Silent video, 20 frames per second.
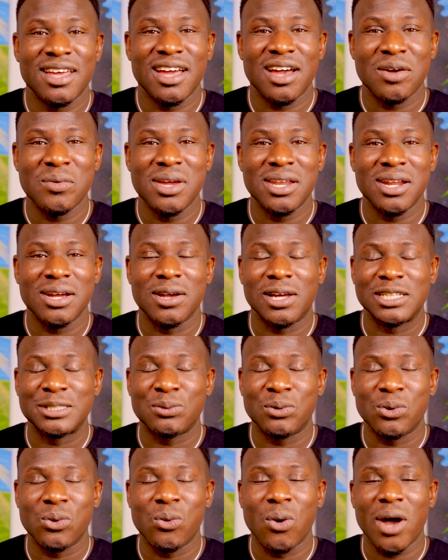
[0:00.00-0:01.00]
Are we in a
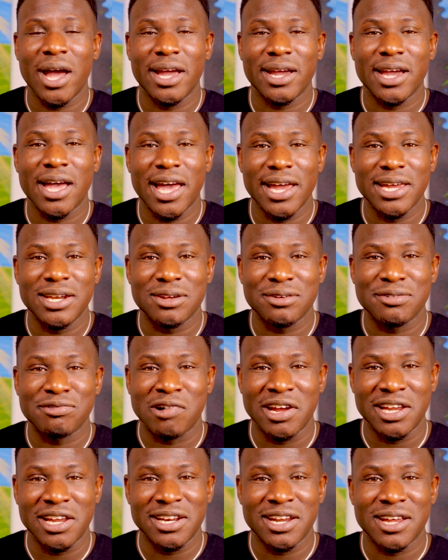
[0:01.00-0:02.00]
gospel choir kind of
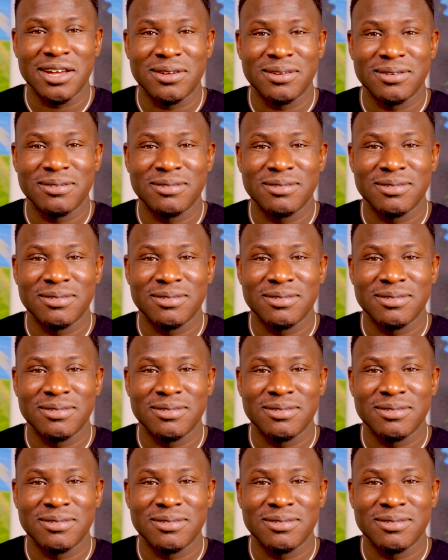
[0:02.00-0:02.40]
right now?